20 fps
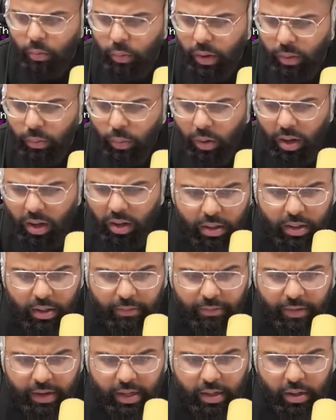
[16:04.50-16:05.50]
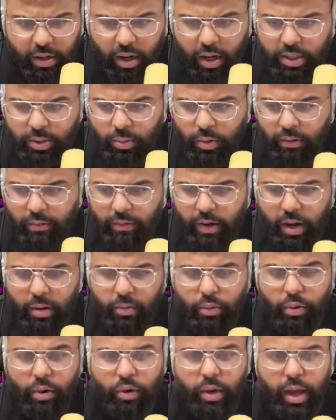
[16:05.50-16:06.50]
Wait, what? Defeat a Ghast with a
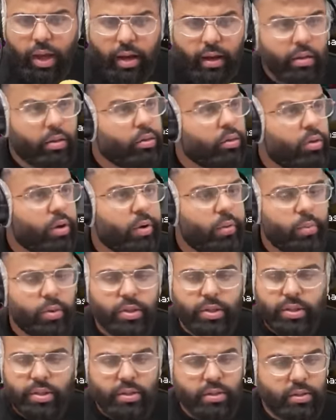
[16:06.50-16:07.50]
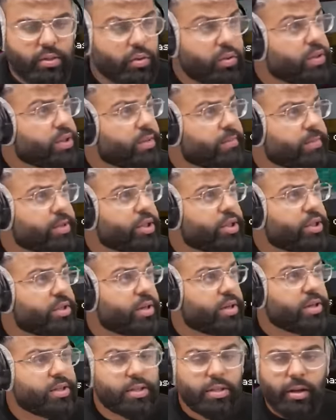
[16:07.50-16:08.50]
Fireball. Okay, I thought he was doing some
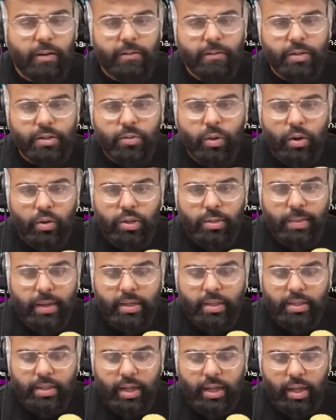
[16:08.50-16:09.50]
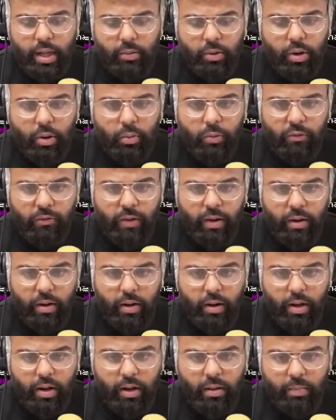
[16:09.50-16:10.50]
sus stuff as well. I was about to say, there we go. that
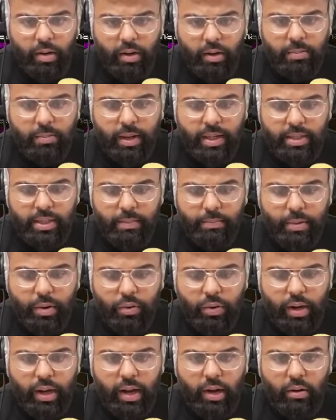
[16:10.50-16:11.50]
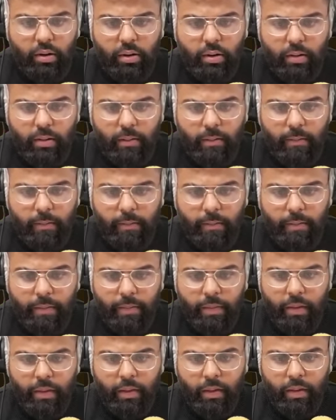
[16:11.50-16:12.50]
Enderman. Place the boat down.
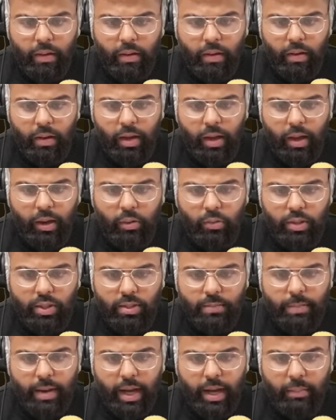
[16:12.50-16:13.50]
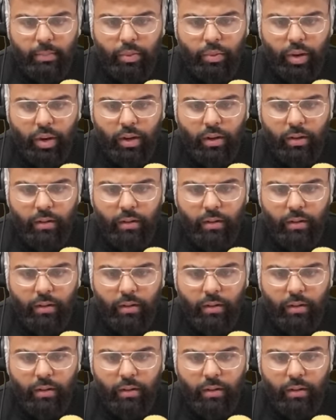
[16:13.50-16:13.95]
Kill this bad boy.